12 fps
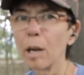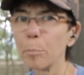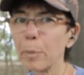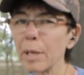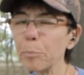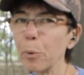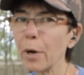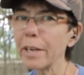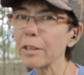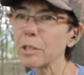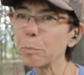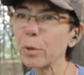
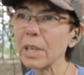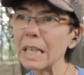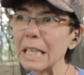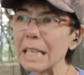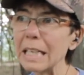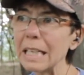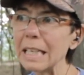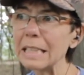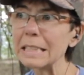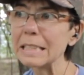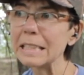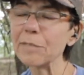Pinpointer is pretty
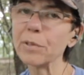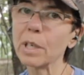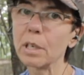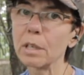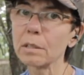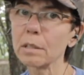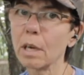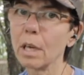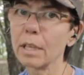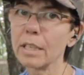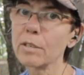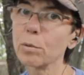difficult
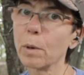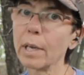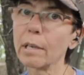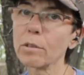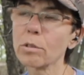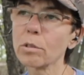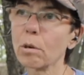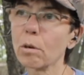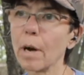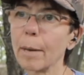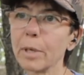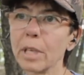on this one, so
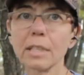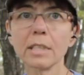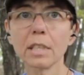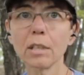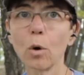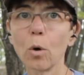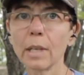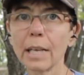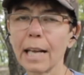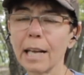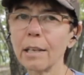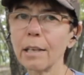I'm going to dig the hole
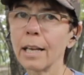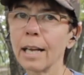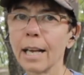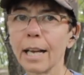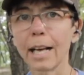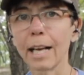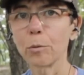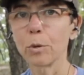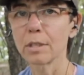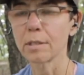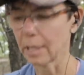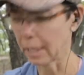again and
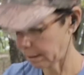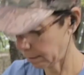we'll see.